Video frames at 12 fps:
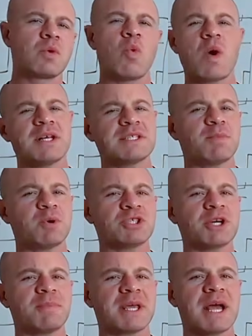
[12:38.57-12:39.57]
what is a
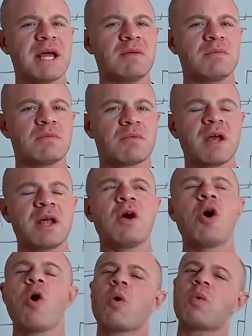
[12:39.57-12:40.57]
push-up again, right?
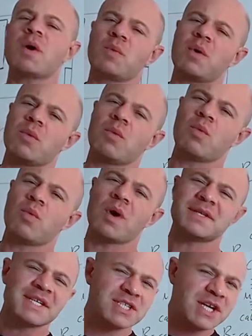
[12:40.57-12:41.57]
Or
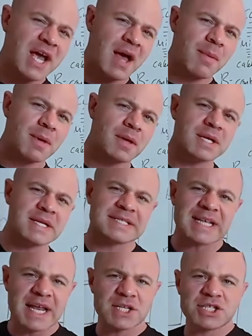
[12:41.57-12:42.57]
what's a jab?
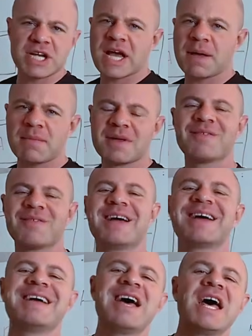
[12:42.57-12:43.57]
Is that a jab,
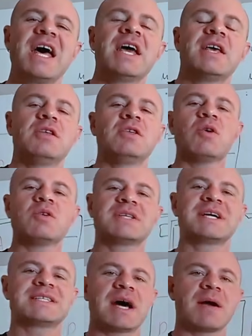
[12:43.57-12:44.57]
right? You don't
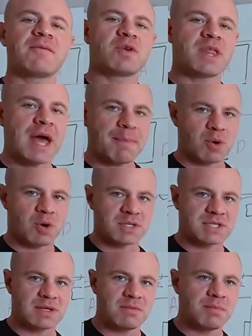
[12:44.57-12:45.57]
take time for that
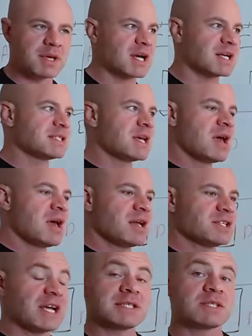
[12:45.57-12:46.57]
person, because
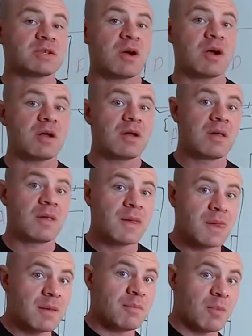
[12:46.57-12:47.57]
chances are
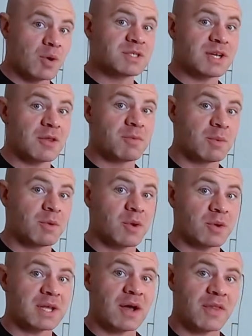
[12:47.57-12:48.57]
most of the other people
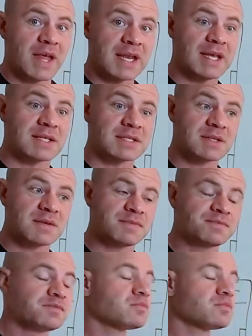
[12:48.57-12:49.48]
know what the hell that is.